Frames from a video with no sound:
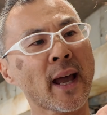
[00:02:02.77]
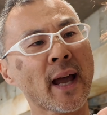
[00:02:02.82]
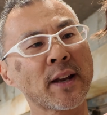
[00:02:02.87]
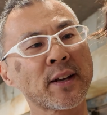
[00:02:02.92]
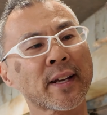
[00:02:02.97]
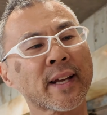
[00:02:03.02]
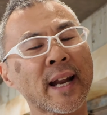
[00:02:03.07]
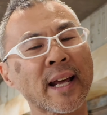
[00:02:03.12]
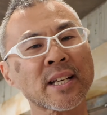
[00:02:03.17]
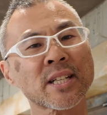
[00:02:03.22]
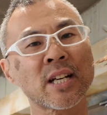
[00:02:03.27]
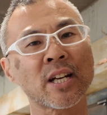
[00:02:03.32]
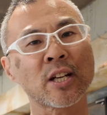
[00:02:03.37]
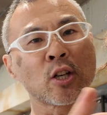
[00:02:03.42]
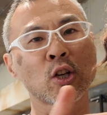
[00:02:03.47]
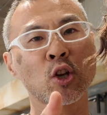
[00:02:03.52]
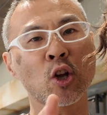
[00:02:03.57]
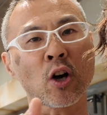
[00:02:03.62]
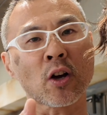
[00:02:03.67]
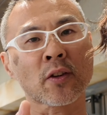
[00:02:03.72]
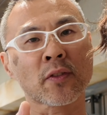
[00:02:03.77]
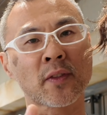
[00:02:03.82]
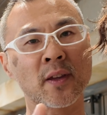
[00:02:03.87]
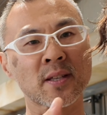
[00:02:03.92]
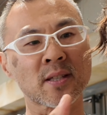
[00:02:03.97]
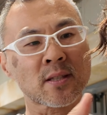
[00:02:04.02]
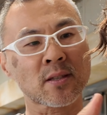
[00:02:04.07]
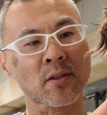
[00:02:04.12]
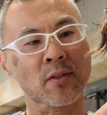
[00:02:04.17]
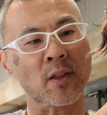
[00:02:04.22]
And you can actually lock
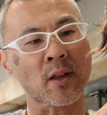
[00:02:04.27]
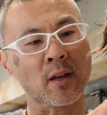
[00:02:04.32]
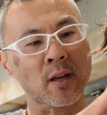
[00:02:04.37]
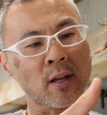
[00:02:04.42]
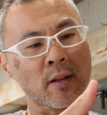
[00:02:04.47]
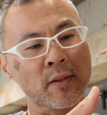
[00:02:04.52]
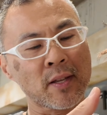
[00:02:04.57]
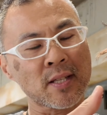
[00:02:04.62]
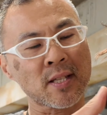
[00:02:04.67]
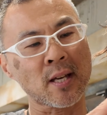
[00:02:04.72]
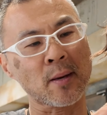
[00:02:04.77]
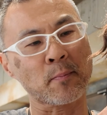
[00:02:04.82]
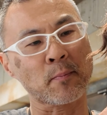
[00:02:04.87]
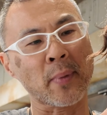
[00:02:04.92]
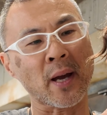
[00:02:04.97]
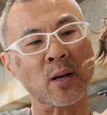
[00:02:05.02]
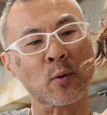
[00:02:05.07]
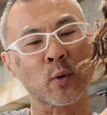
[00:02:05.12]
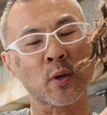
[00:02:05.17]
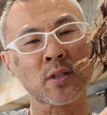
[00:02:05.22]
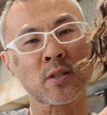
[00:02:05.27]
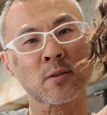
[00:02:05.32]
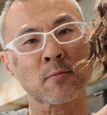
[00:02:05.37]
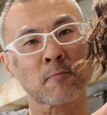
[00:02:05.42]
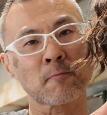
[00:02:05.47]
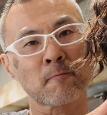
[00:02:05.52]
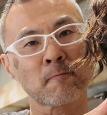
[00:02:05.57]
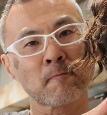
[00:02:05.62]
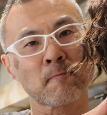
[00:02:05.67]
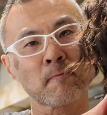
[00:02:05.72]
this hip backwards
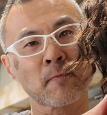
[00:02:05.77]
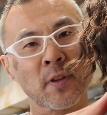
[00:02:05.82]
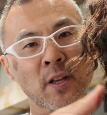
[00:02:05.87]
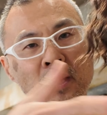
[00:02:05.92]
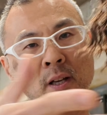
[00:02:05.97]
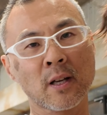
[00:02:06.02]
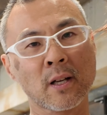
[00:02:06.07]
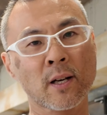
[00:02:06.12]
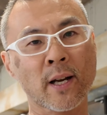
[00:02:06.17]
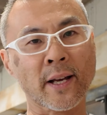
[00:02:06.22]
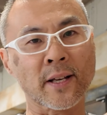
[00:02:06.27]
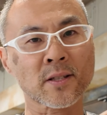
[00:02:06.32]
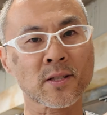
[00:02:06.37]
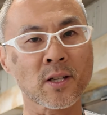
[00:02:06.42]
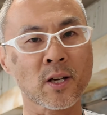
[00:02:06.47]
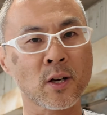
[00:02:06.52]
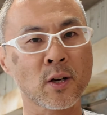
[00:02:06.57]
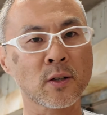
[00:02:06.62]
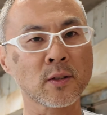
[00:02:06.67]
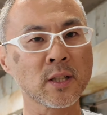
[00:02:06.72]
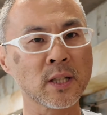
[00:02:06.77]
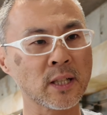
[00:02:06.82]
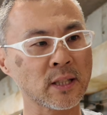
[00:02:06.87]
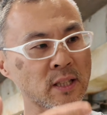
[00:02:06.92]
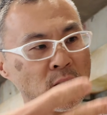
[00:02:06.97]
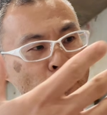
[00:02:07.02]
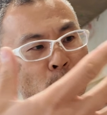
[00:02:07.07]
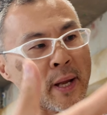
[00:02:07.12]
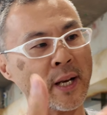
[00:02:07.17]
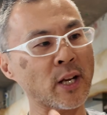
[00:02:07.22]
like so,
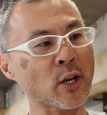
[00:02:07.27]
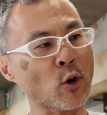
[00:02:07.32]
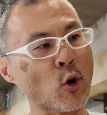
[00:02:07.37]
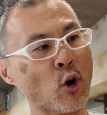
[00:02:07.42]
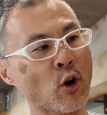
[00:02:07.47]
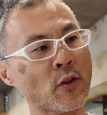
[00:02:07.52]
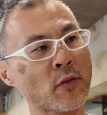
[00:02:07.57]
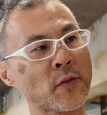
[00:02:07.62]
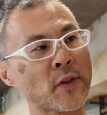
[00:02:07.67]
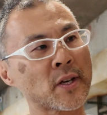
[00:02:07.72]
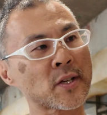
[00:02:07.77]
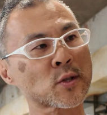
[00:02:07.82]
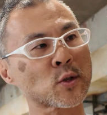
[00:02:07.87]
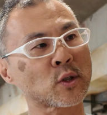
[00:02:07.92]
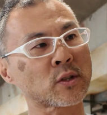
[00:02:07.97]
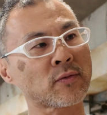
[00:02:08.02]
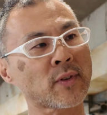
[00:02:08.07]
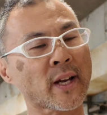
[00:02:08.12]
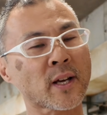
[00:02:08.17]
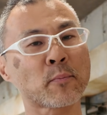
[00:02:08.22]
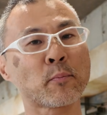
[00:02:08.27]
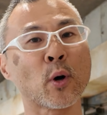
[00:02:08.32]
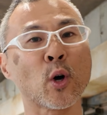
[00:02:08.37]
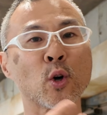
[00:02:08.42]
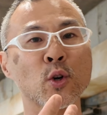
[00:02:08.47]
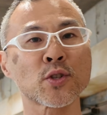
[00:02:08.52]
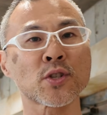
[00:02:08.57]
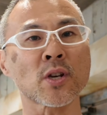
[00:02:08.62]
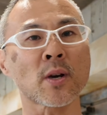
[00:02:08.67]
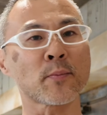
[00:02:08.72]
depending on the sort of like
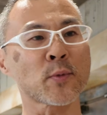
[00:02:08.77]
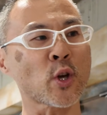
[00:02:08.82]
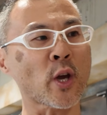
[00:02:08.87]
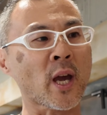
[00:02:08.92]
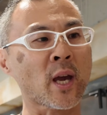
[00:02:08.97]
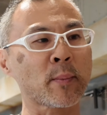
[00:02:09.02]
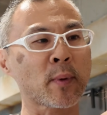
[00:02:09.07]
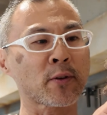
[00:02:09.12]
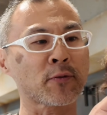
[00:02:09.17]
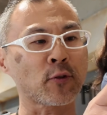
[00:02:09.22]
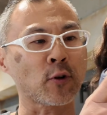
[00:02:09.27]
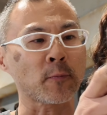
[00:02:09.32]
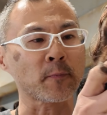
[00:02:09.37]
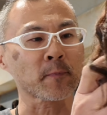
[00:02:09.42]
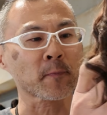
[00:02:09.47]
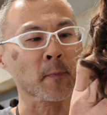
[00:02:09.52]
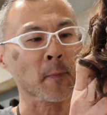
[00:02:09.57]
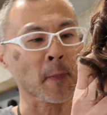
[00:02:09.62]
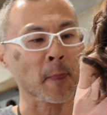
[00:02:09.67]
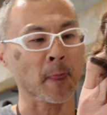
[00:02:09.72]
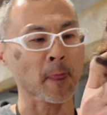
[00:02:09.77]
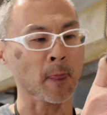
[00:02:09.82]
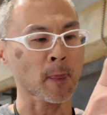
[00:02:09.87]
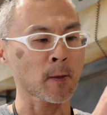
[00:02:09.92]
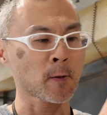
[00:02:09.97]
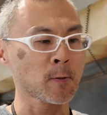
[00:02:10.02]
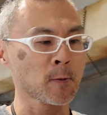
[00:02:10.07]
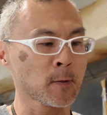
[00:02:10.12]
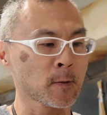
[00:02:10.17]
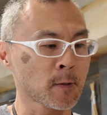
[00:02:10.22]
pose you're aiming for.
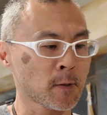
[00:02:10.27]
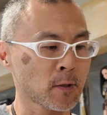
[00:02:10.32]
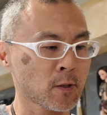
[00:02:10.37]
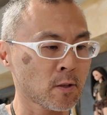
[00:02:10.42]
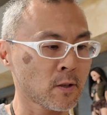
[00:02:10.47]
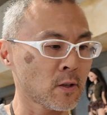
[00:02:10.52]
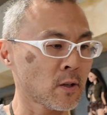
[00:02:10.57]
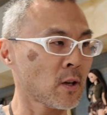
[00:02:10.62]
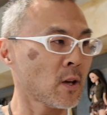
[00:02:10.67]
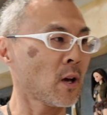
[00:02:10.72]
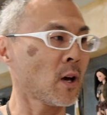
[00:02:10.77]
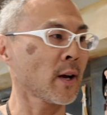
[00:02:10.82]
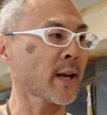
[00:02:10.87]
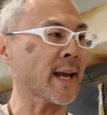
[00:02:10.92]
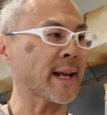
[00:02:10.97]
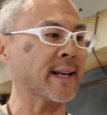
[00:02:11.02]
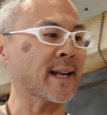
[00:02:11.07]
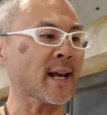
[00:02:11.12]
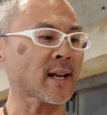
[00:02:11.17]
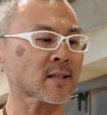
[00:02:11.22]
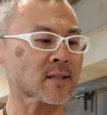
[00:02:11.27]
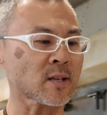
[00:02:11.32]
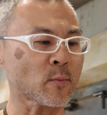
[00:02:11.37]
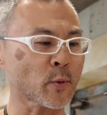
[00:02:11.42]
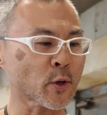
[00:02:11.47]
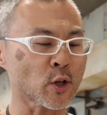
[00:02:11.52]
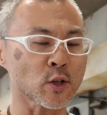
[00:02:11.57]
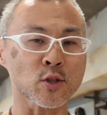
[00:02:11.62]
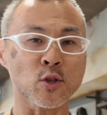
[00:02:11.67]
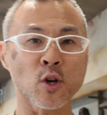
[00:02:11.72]
Okay, next up
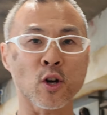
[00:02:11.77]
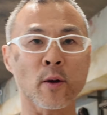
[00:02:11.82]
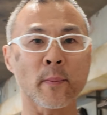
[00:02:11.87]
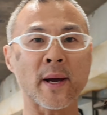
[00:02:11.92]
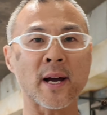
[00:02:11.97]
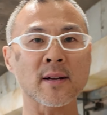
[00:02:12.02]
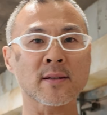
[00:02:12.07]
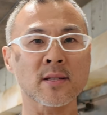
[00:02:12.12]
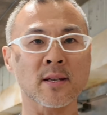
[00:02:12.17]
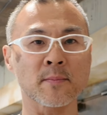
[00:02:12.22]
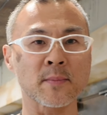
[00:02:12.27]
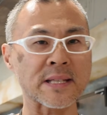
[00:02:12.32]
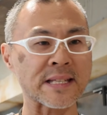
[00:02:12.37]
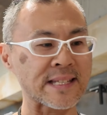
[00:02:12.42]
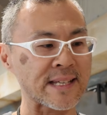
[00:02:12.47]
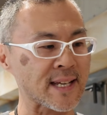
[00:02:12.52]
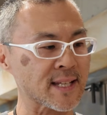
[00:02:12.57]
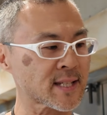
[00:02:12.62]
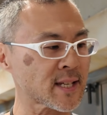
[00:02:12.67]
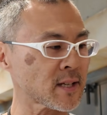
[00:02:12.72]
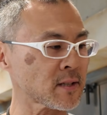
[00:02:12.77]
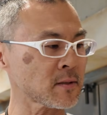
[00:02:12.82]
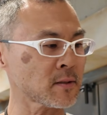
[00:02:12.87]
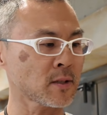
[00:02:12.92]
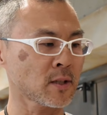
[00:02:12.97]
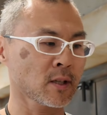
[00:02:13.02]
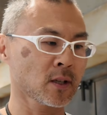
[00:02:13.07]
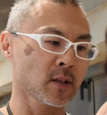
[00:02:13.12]
we're going to talk about seating.